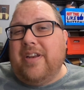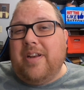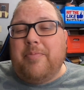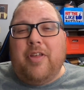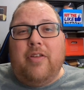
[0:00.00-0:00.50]

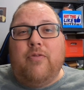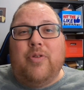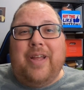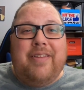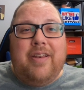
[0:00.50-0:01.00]
ended up selling for
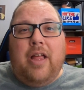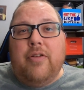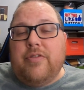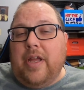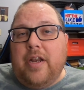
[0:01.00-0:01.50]

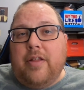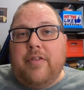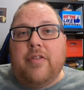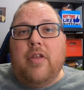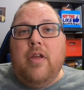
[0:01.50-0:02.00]

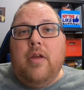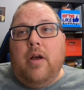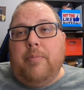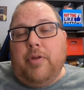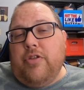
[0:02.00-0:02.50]
$19.99
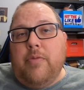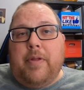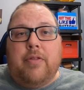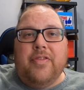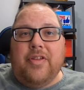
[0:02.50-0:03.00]
uh, plus shipping.